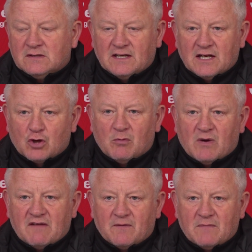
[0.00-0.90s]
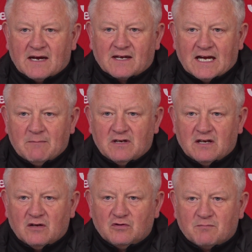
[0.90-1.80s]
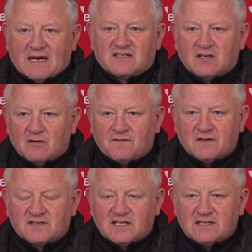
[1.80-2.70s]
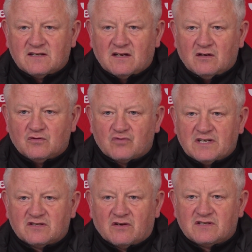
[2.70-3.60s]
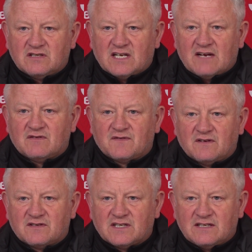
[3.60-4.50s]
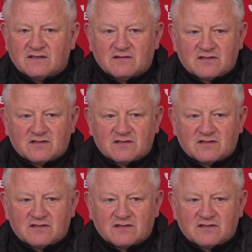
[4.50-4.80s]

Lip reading: Then you come away from that game and you lose Max Lowe for the season, you lose Reece Norrington-Davies for the season.